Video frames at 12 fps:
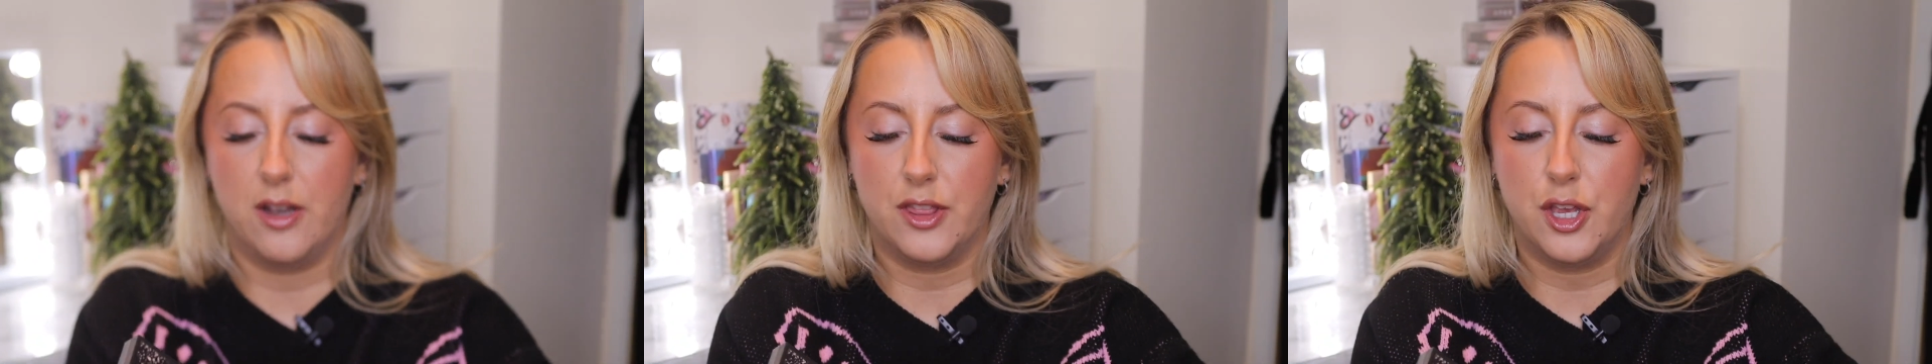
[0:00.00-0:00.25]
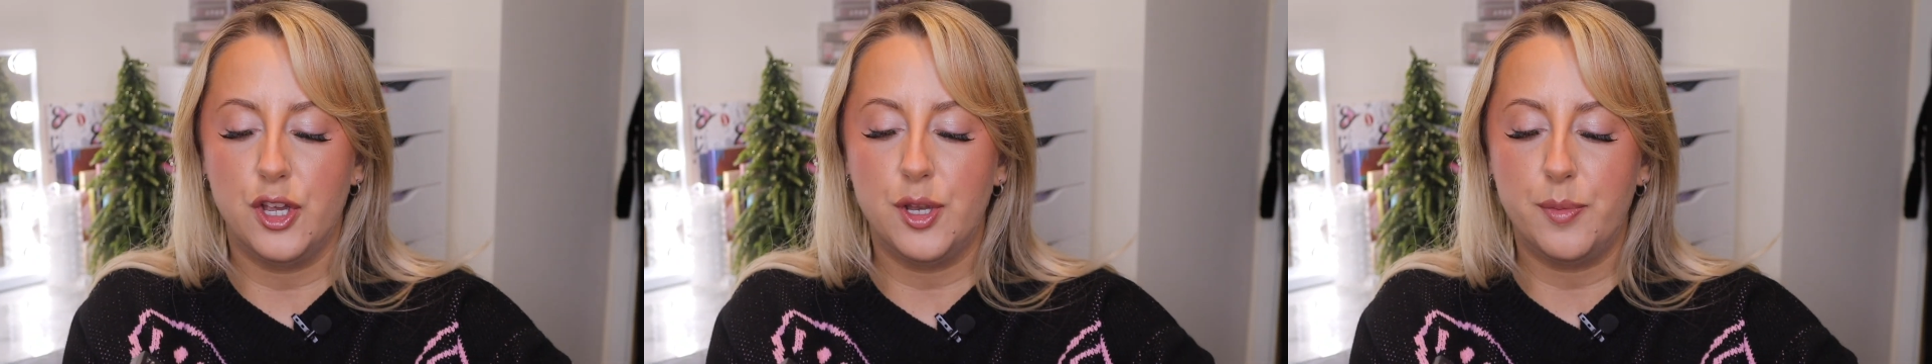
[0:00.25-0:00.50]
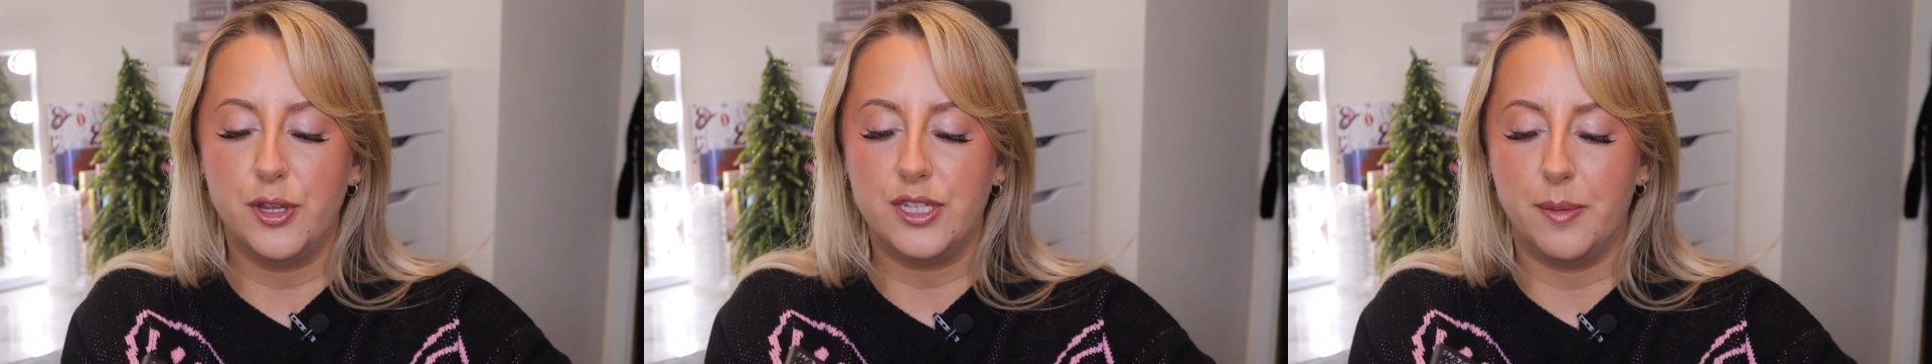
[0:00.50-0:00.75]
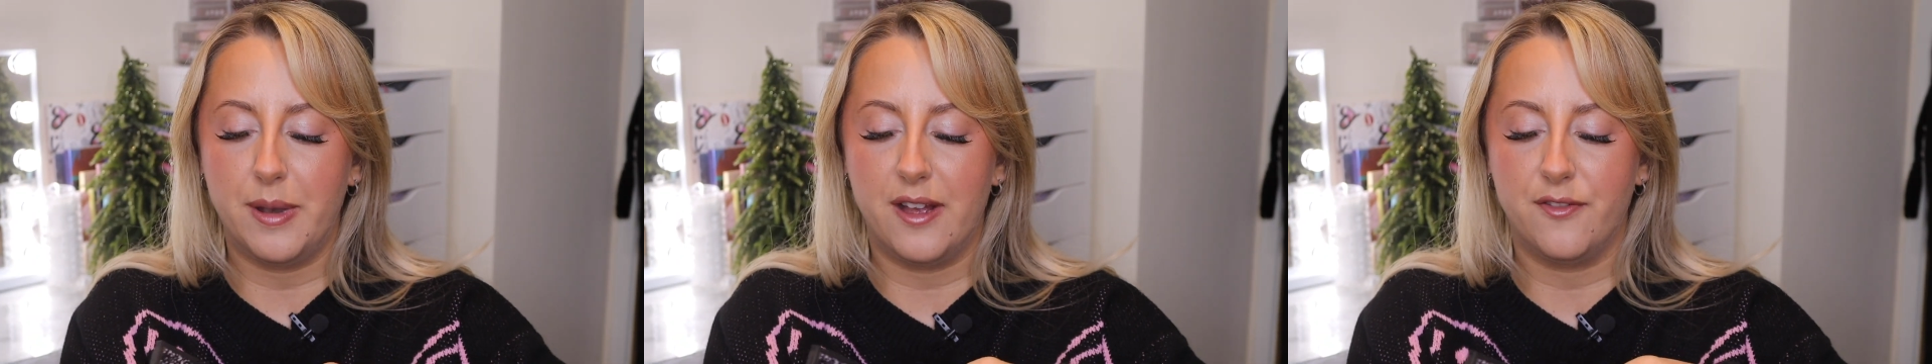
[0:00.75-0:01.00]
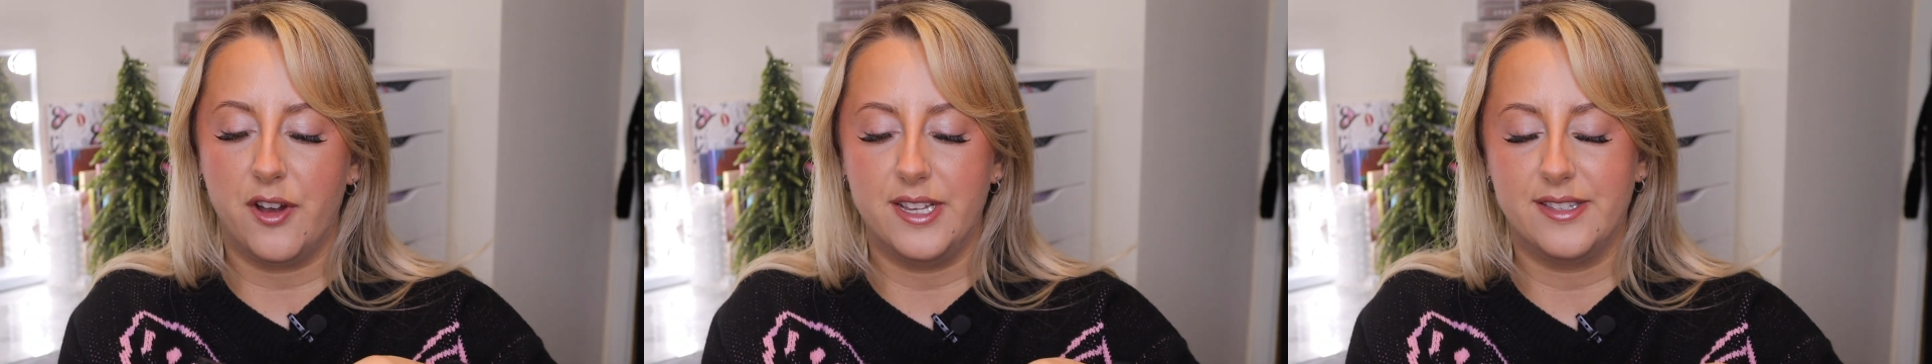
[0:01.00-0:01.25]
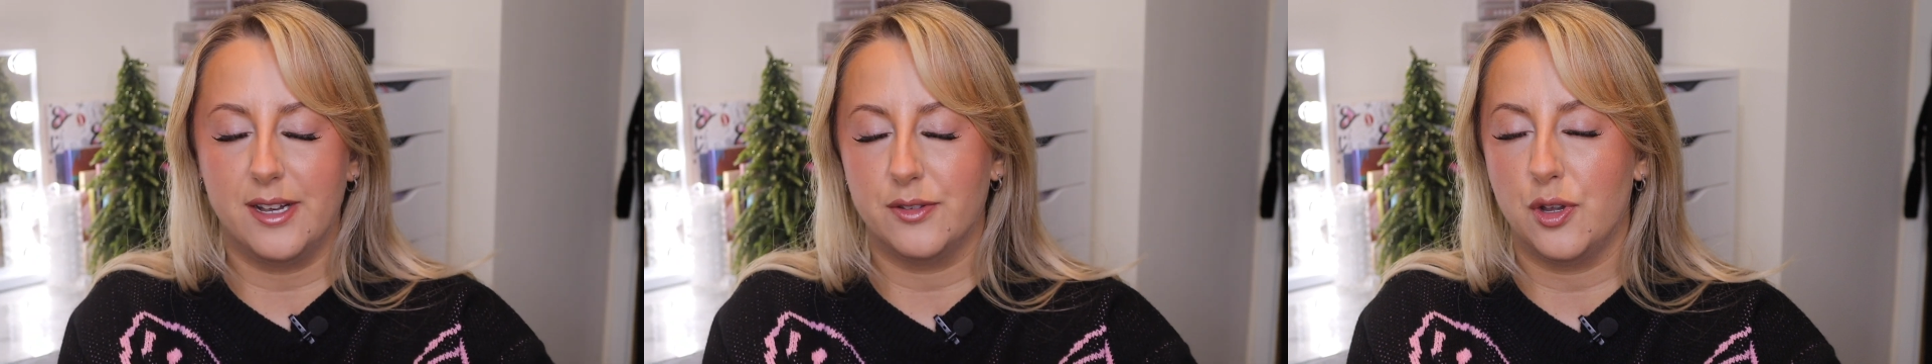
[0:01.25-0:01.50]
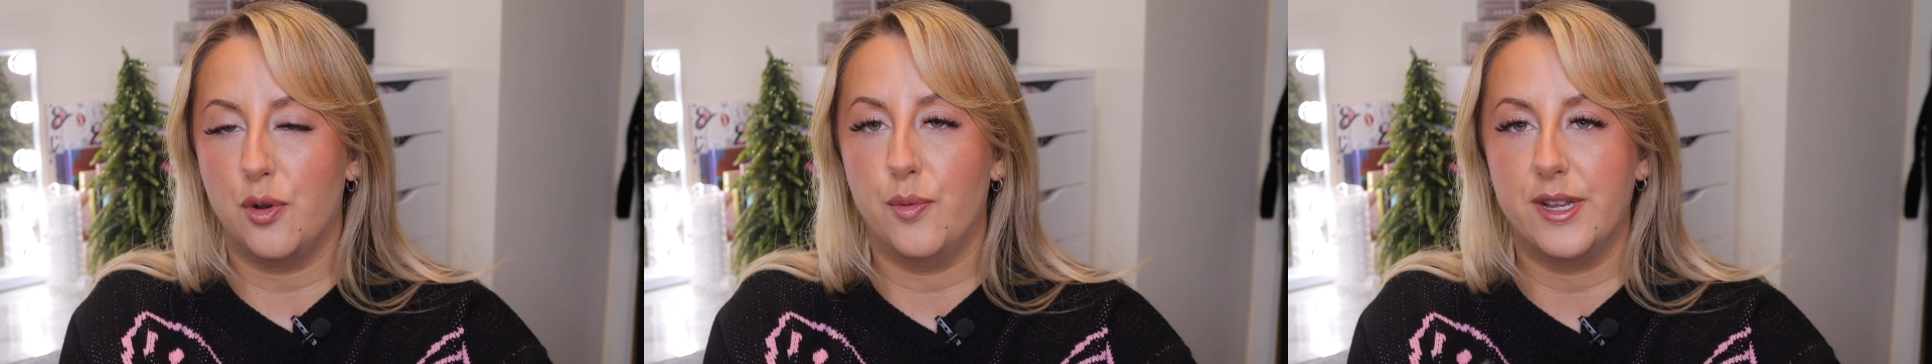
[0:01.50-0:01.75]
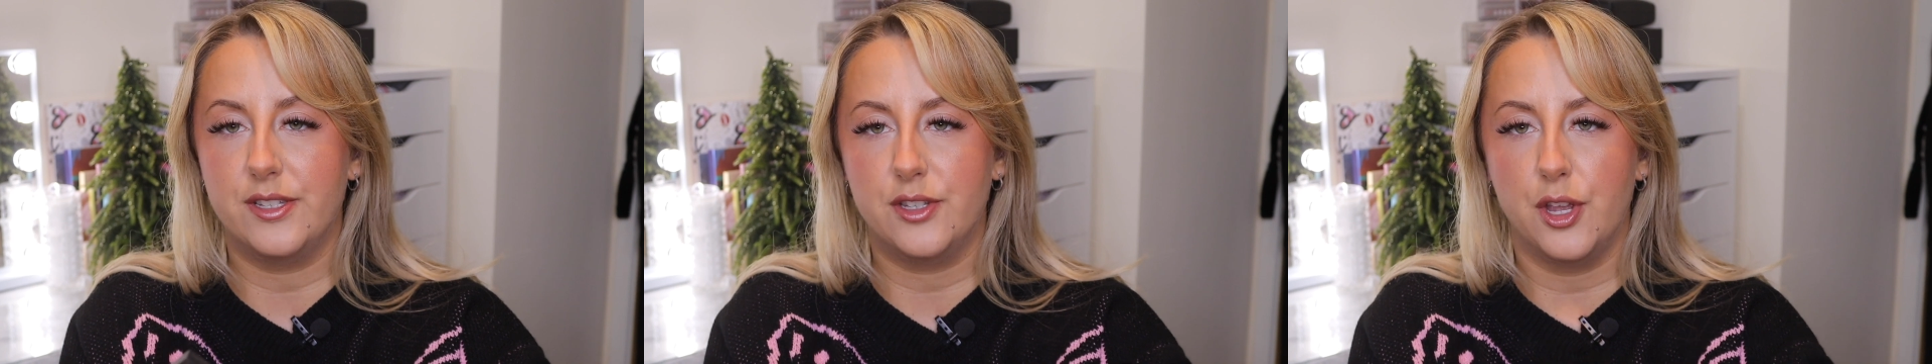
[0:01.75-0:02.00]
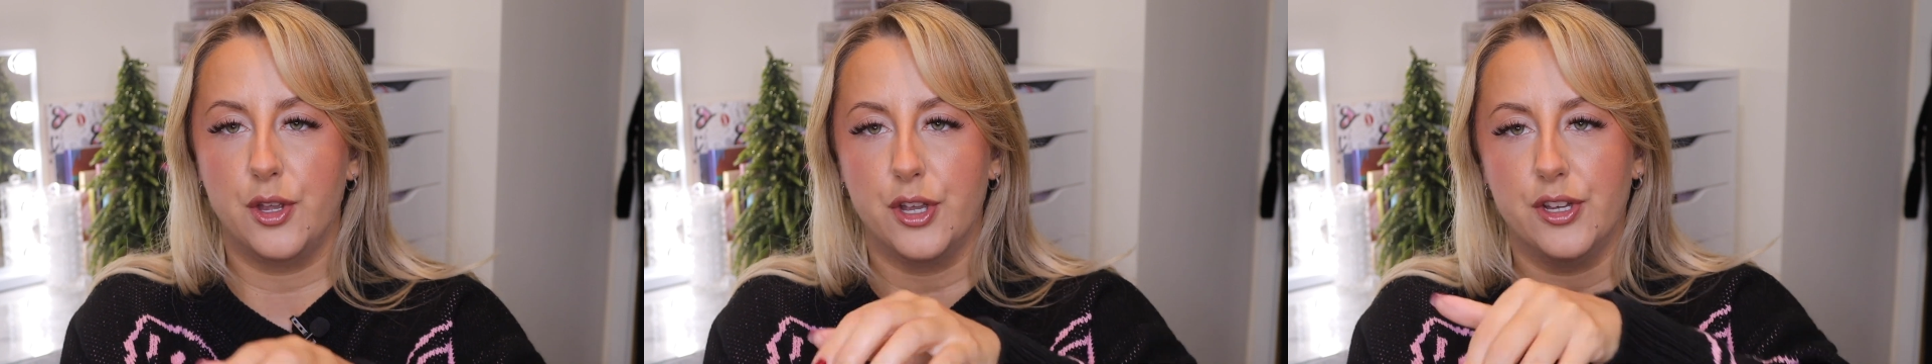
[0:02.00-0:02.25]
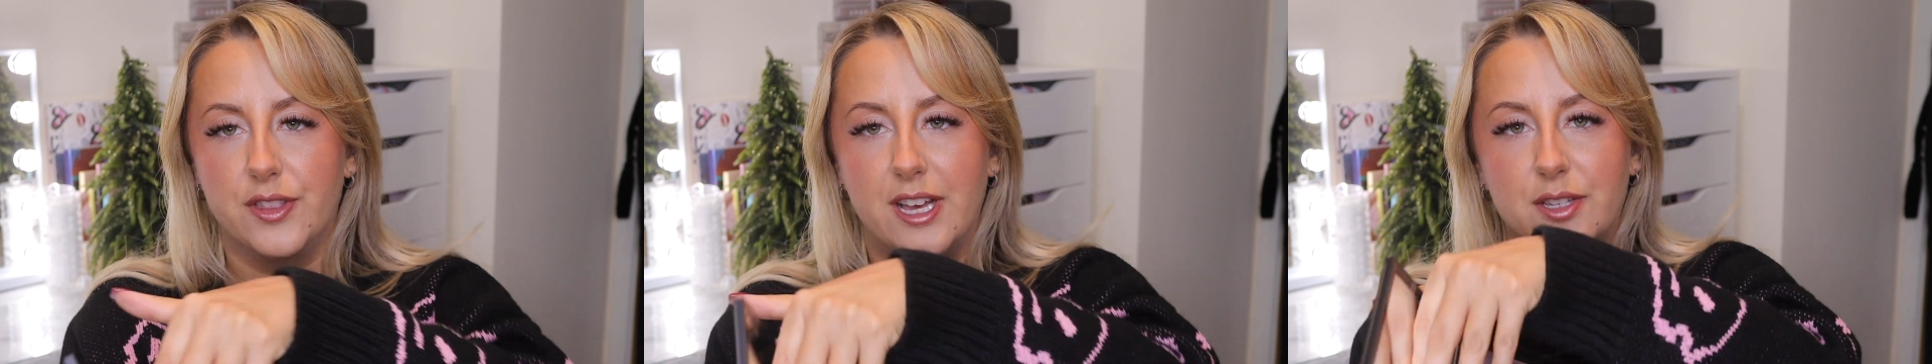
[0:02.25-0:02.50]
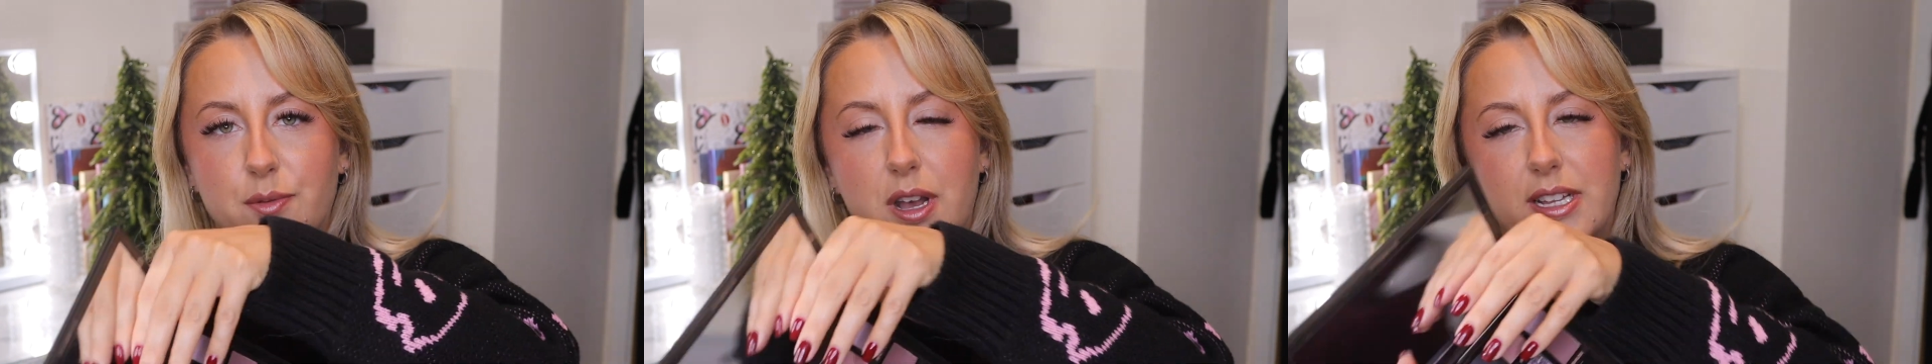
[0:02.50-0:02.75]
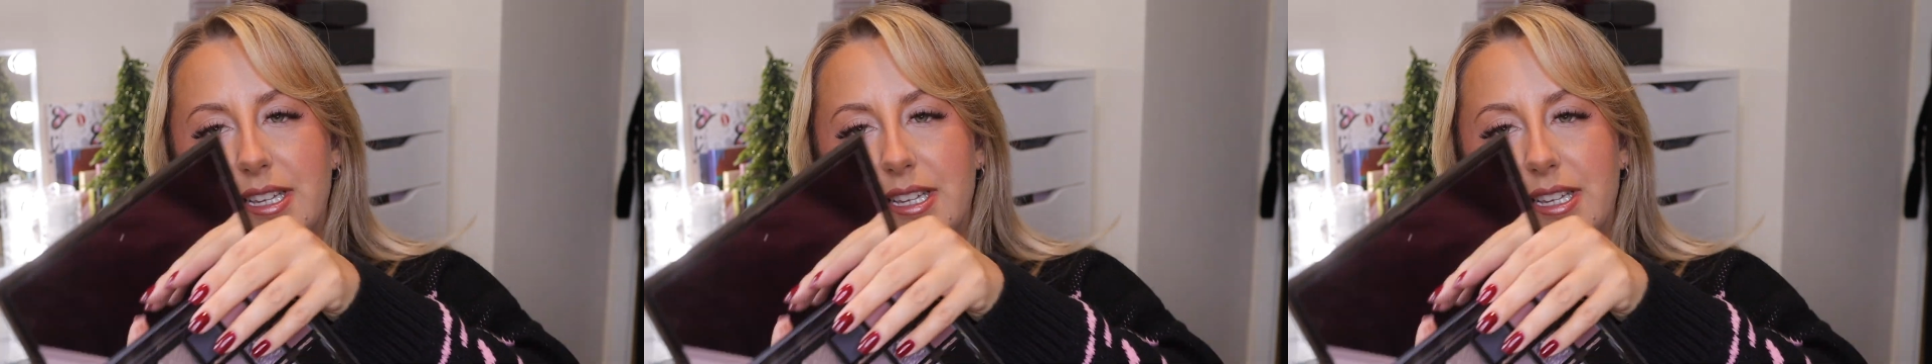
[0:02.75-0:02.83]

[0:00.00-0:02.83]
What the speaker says: Like the Huda Beauty Black Friday sales are always so good. That's why I